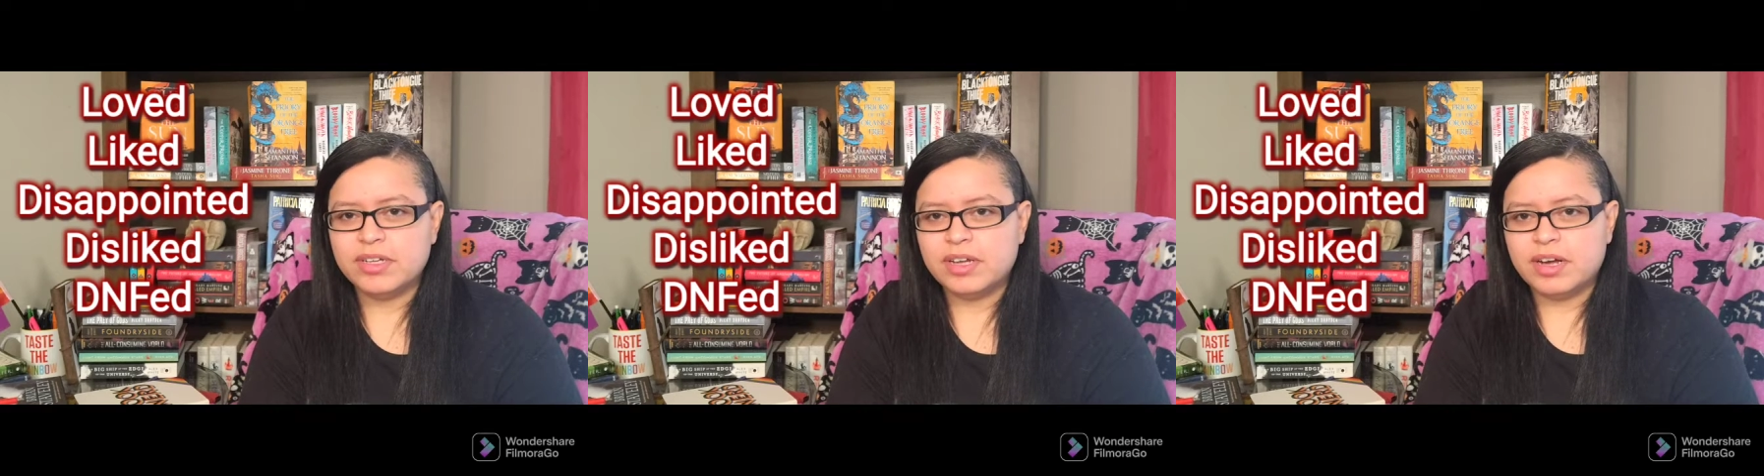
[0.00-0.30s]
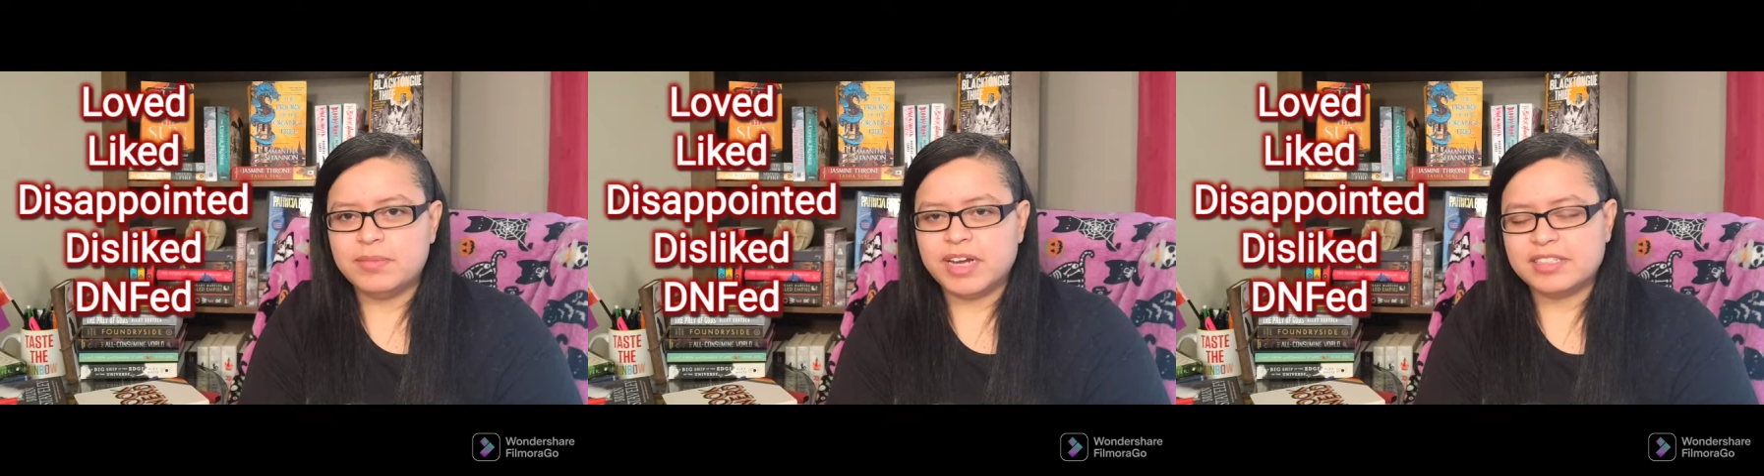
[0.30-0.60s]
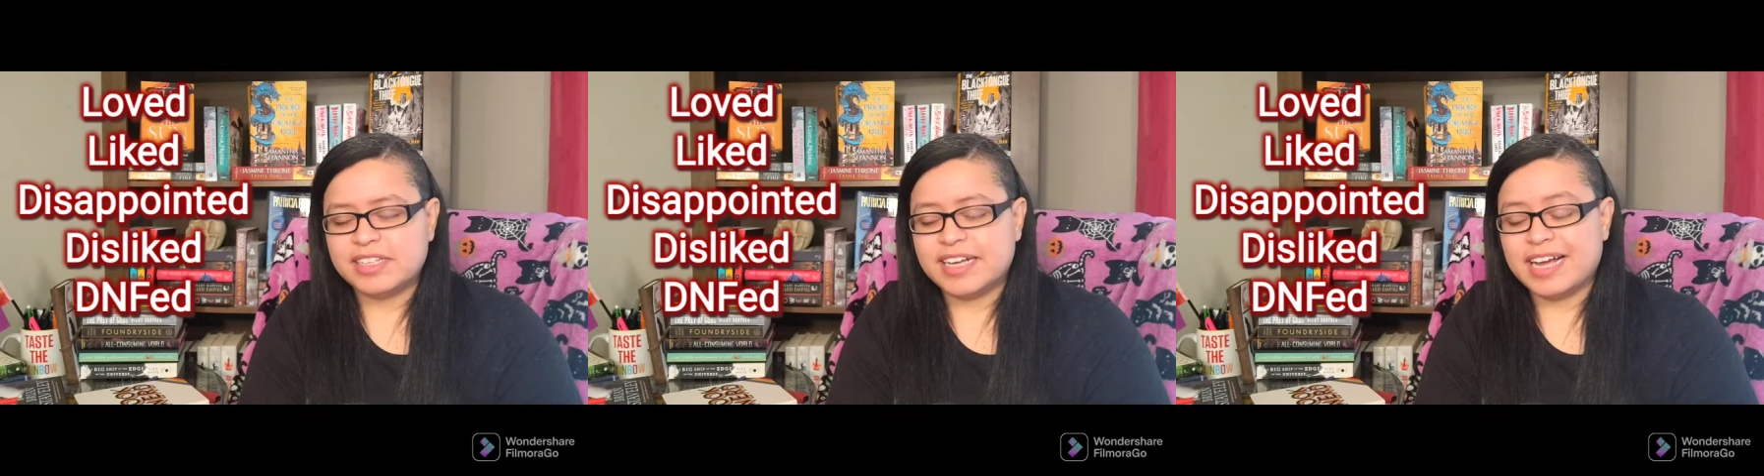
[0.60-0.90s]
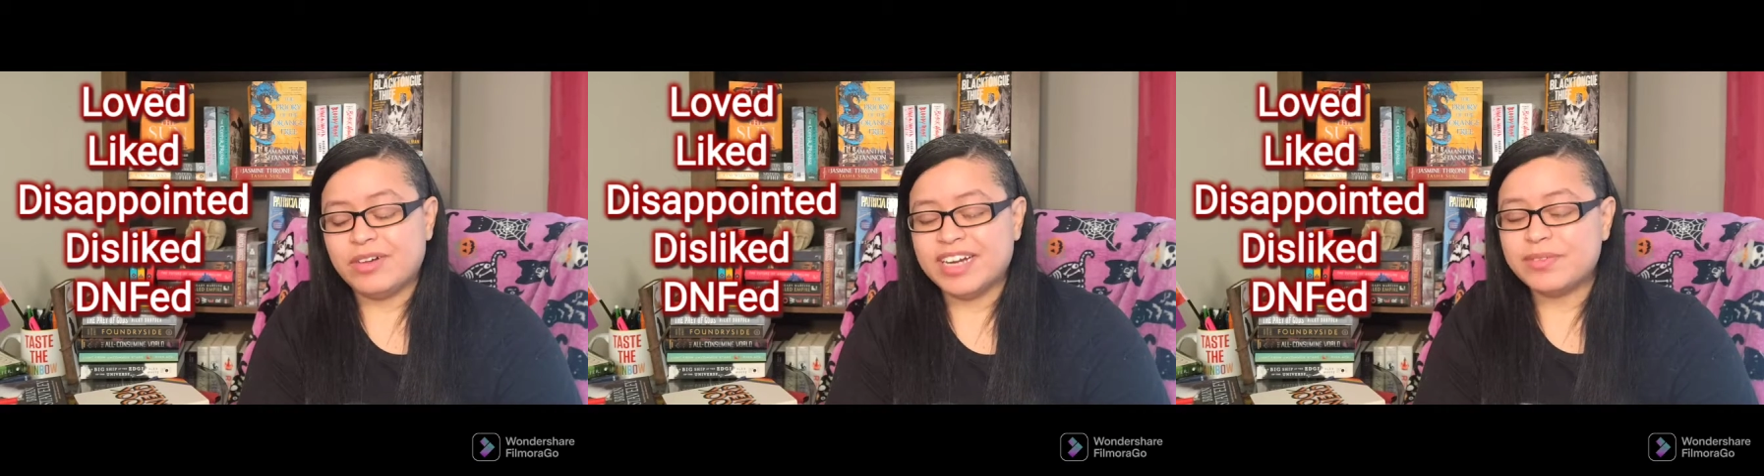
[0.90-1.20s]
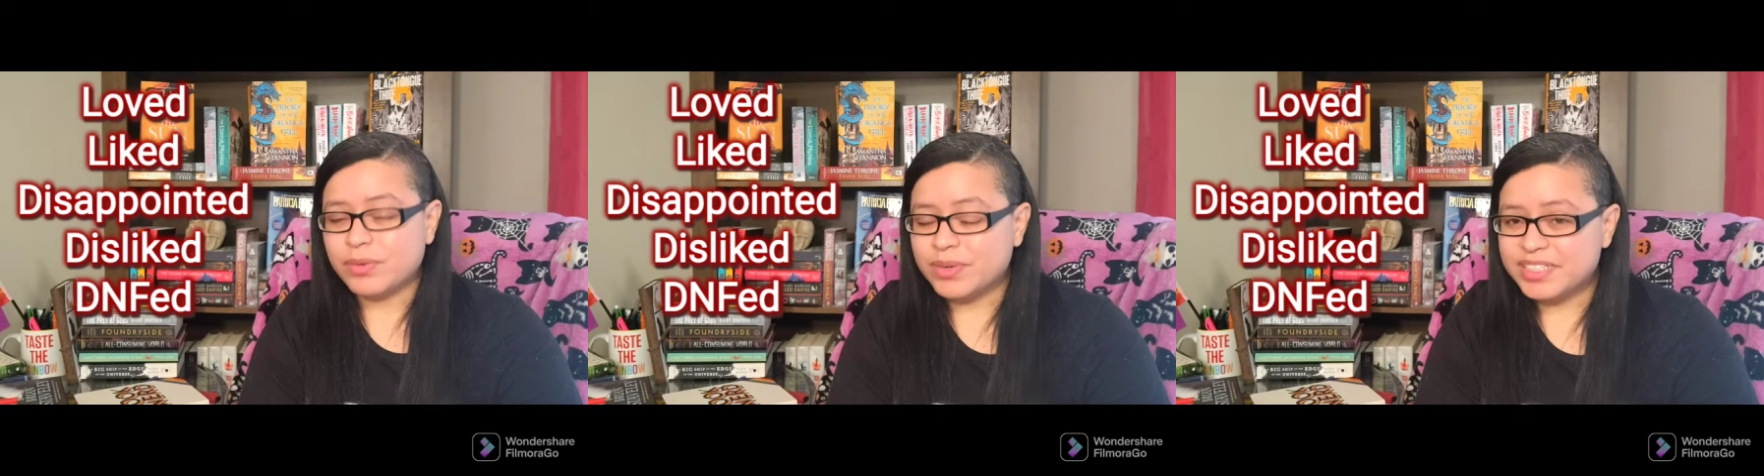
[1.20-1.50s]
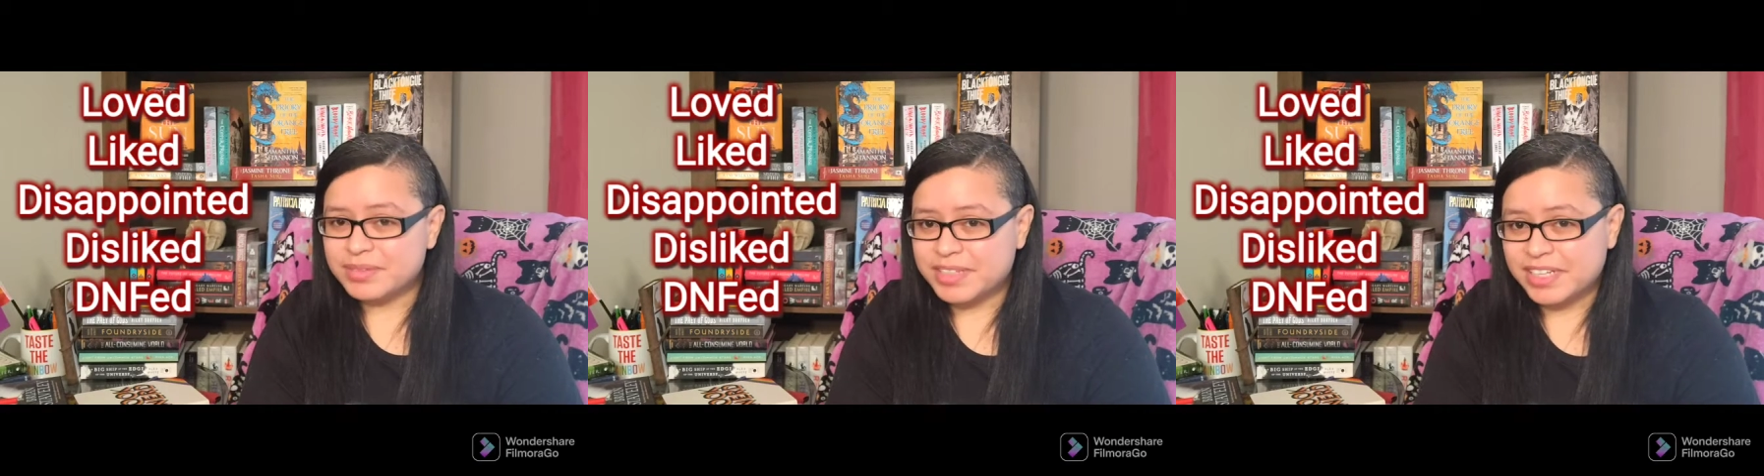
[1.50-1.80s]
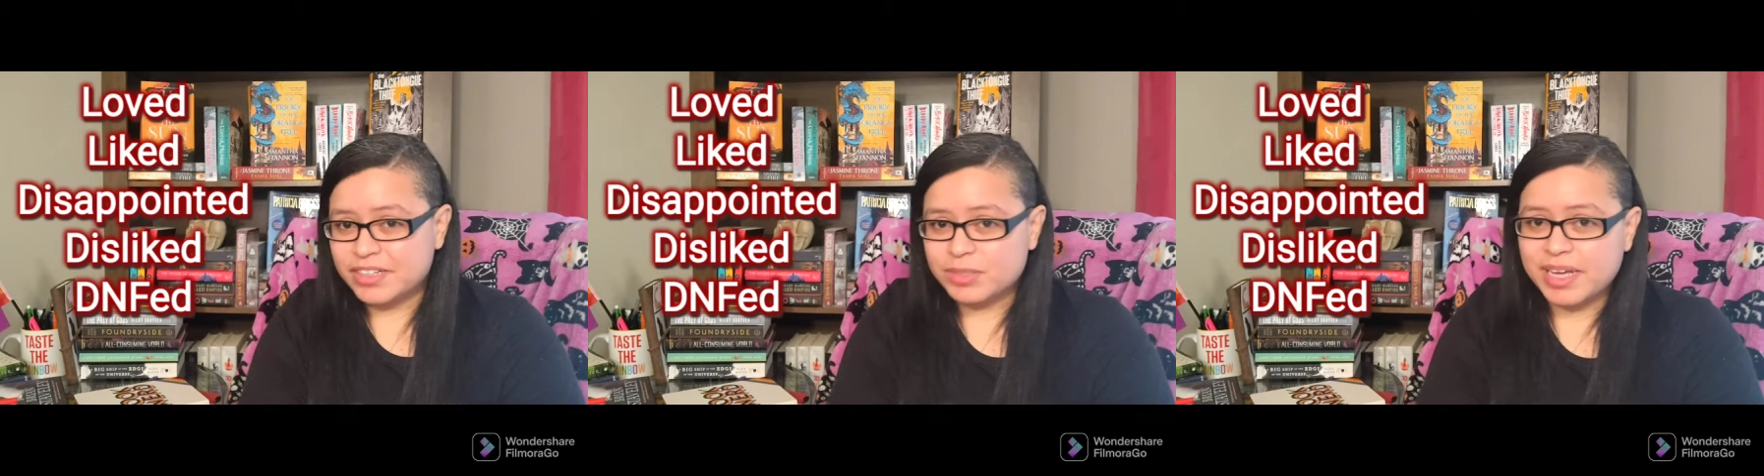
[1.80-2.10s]
I'm not saying I'll never read something
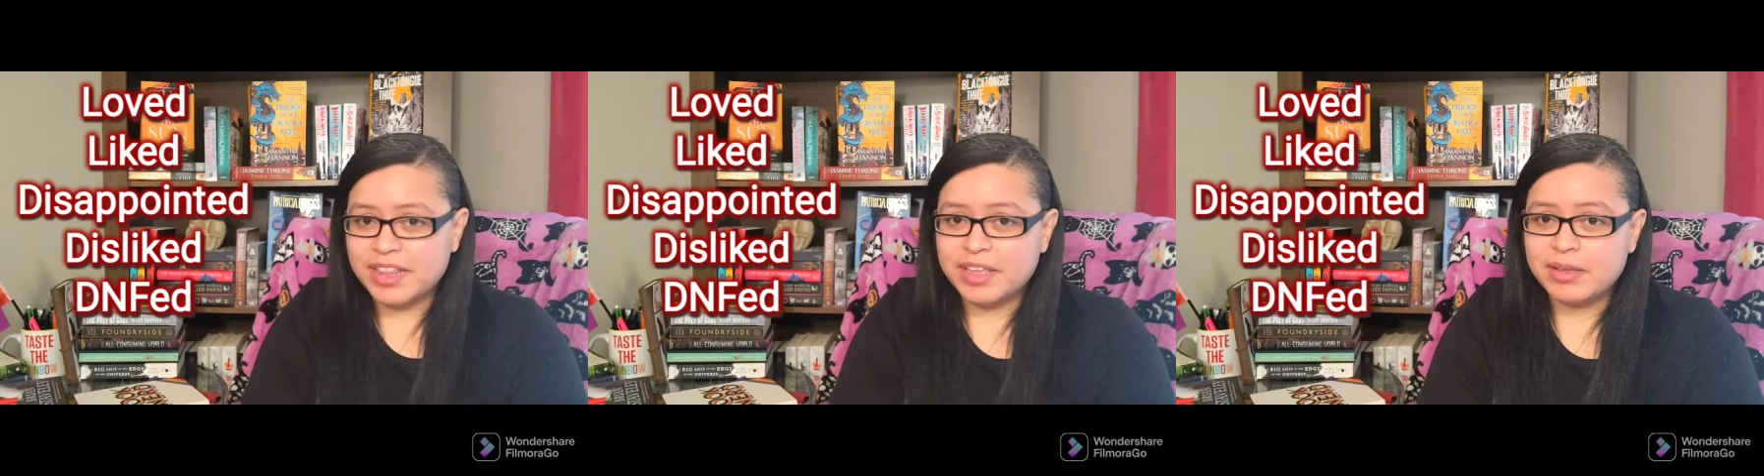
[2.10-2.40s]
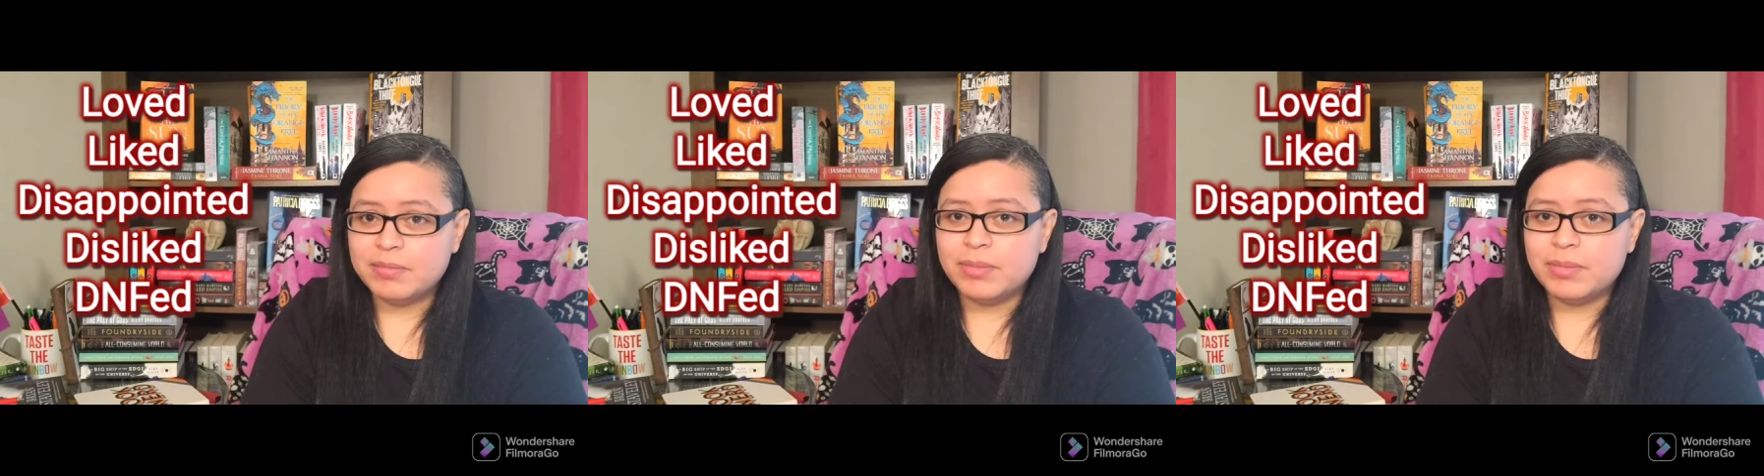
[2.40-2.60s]
else by them,